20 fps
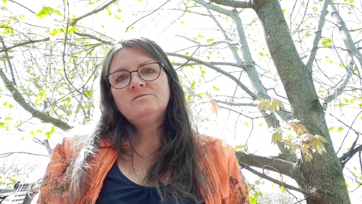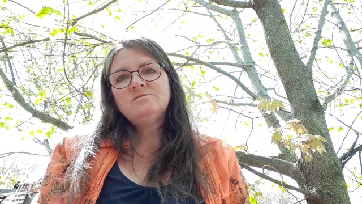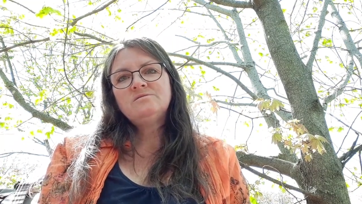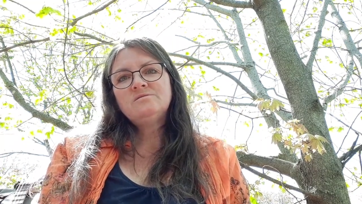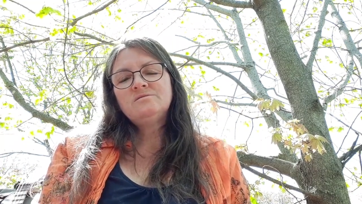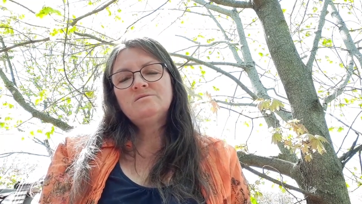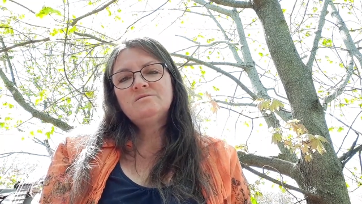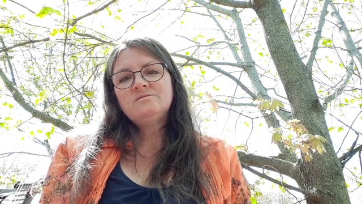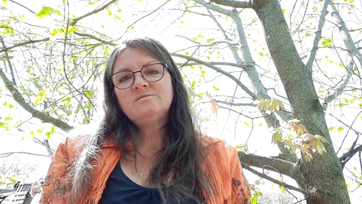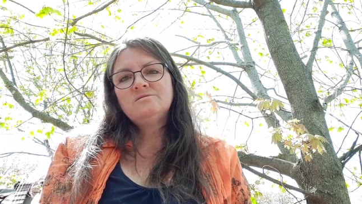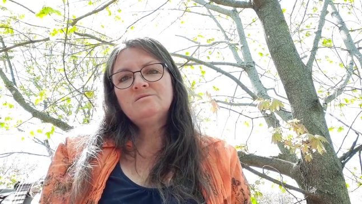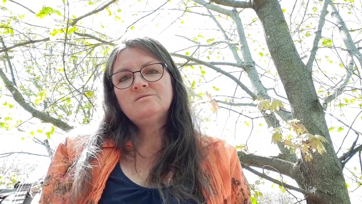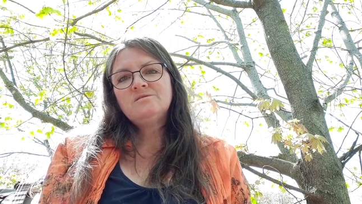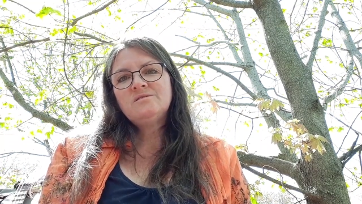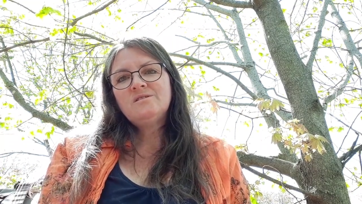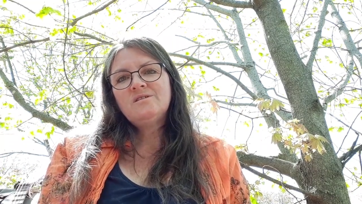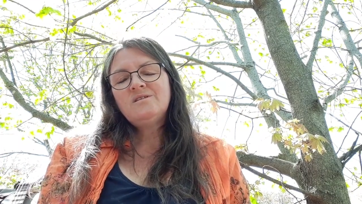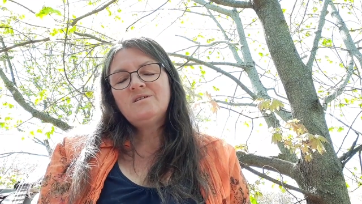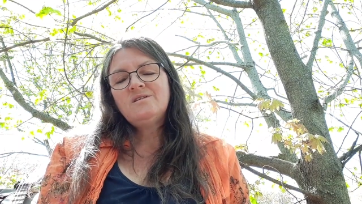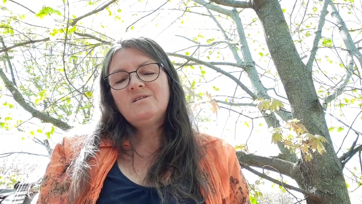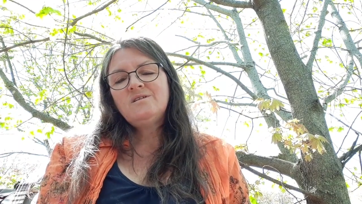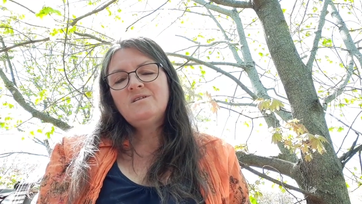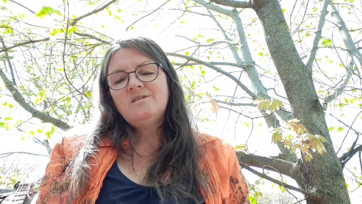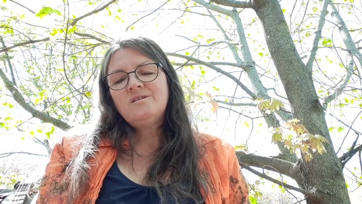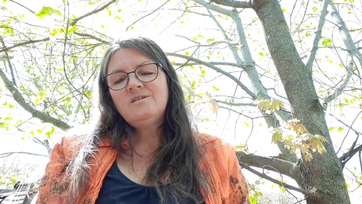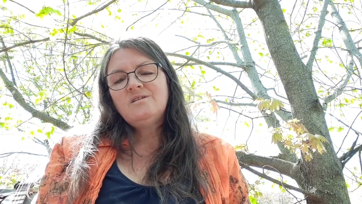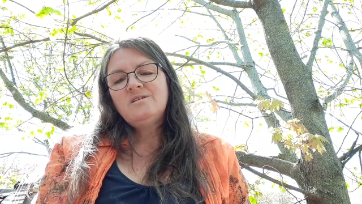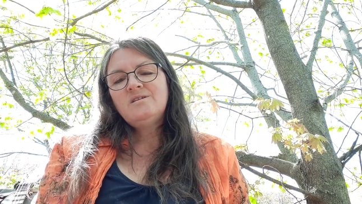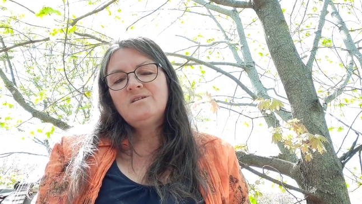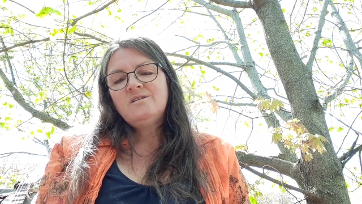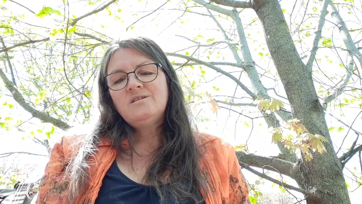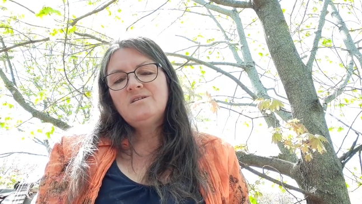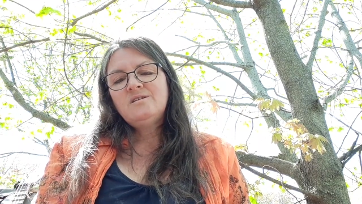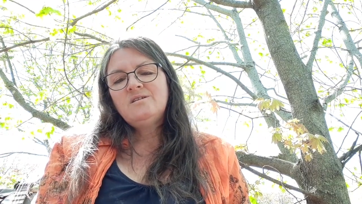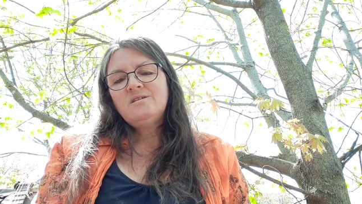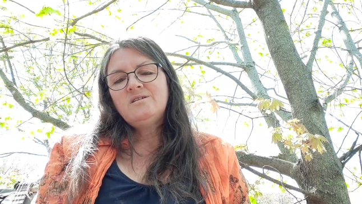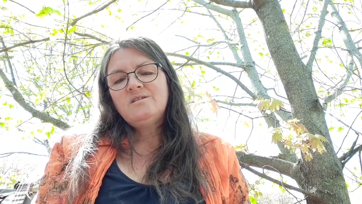No one is speaking in this clip.